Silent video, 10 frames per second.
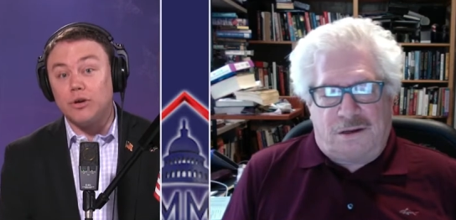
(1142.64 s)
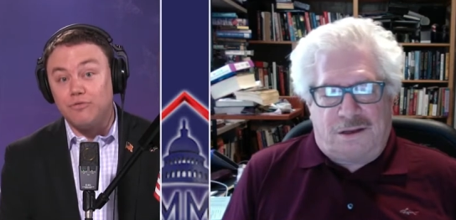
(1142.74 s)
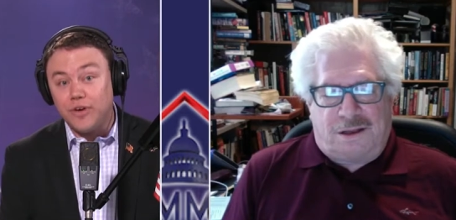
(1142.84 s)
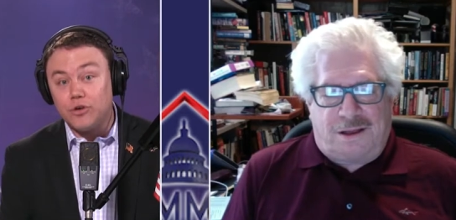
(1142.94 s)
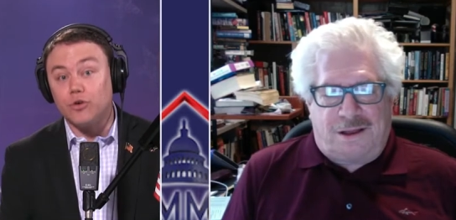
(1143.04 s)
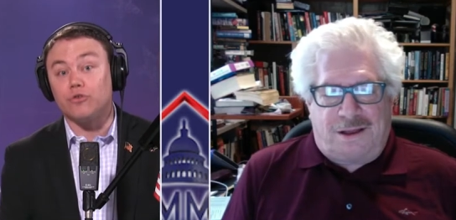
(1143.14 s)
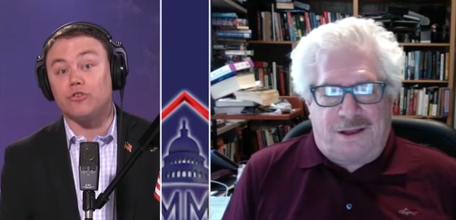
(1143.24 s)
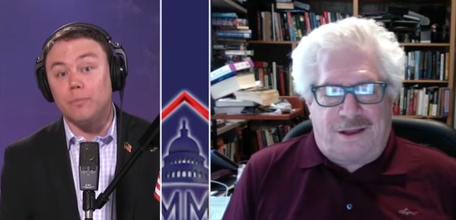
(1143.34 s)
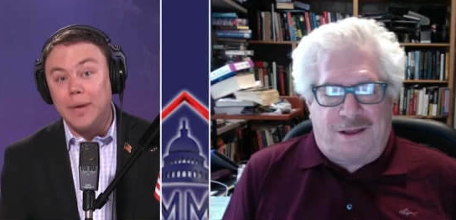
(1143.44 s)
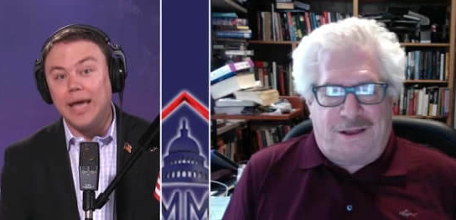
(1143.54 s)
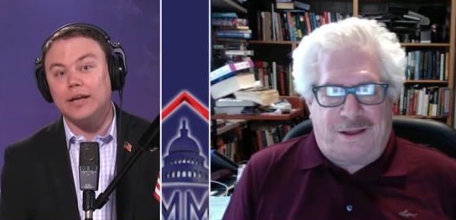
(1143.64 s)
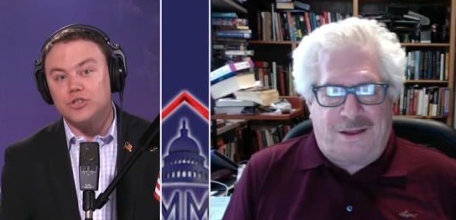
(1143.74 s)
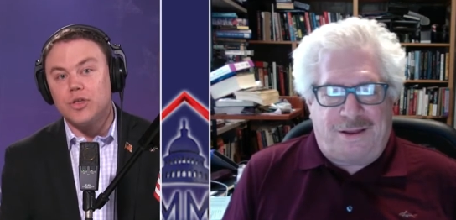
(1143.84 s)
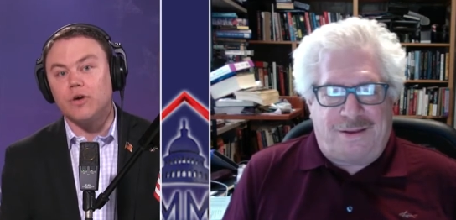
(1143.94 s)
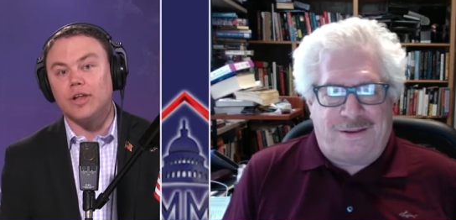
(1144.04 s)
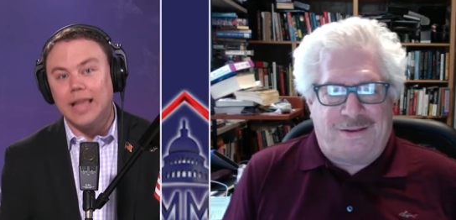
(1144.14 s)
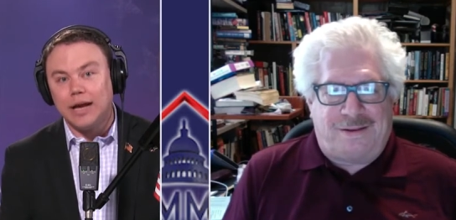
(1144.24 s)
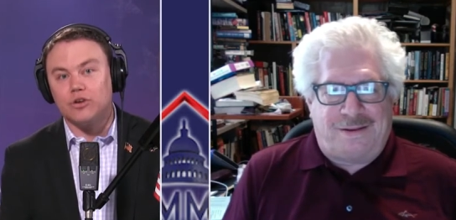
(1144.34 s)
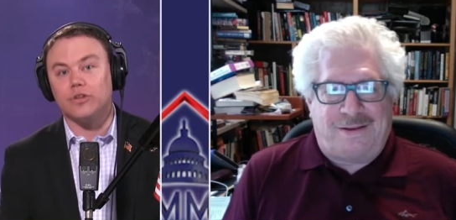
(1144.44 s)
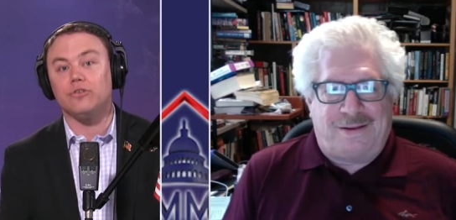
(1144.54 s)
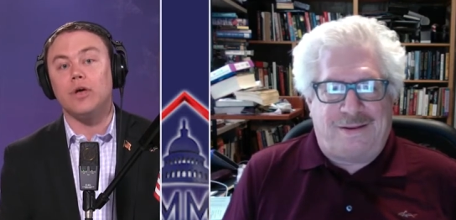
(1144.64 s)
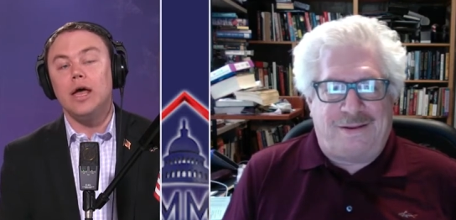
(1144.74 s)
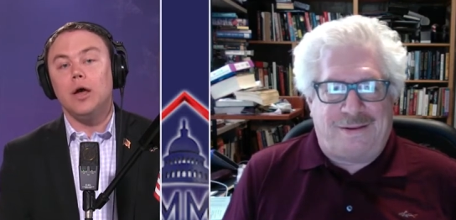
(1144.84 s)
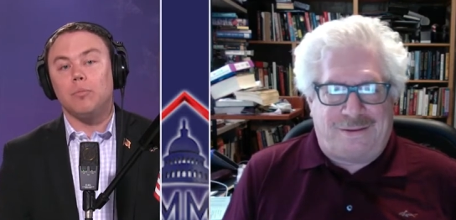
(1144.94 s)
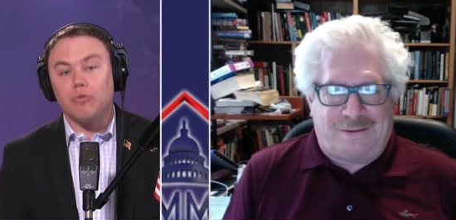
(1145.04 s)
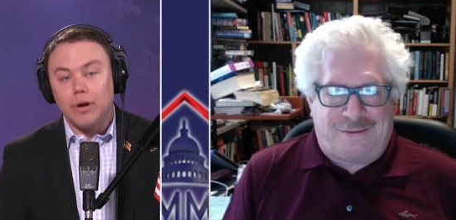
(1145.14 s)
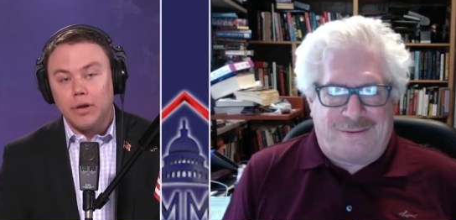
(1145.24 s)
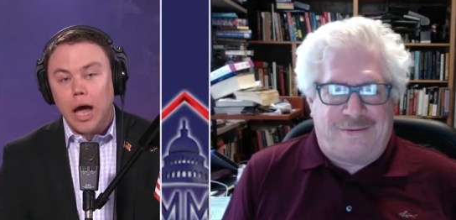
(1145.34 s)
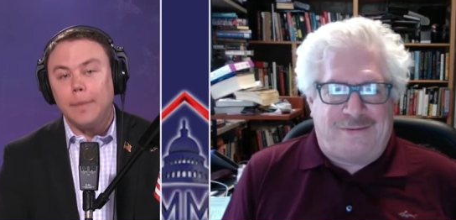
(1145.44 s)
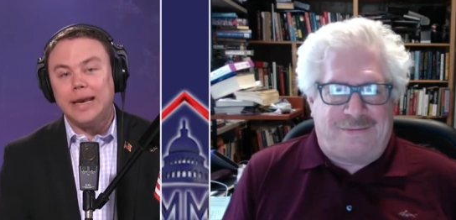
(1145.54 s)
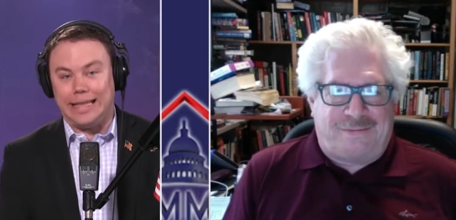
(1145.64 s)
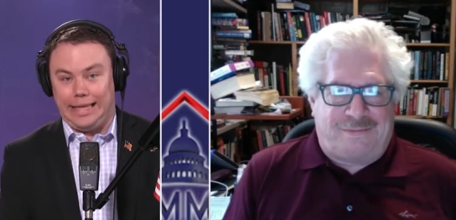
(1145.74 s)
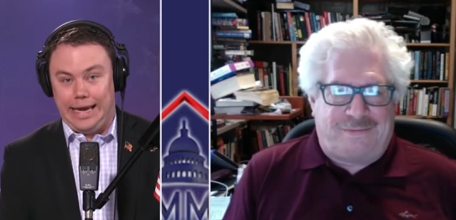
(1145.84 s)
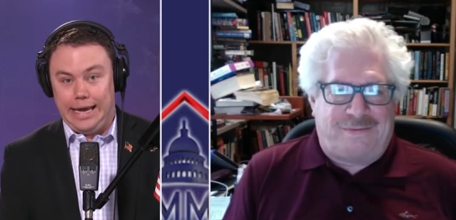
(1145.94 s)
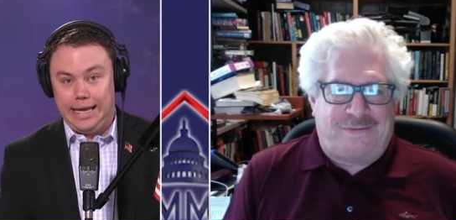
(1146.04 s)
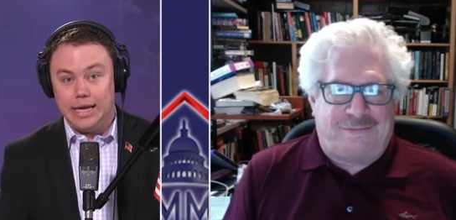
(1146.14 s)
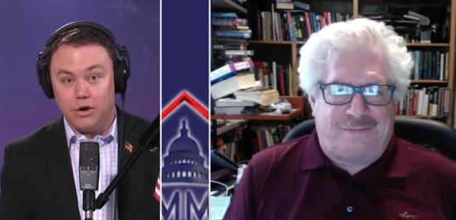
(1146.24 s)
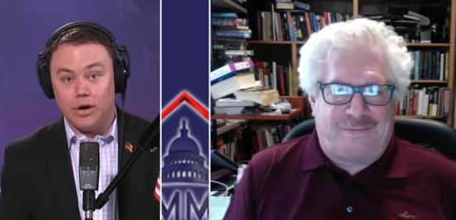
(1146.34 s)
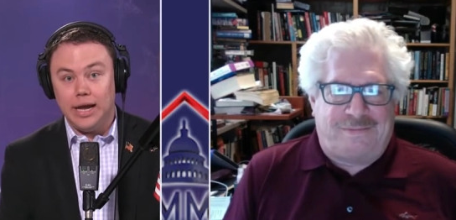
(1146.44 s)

Speaker 1: good. officials to manage their elections predominantly here.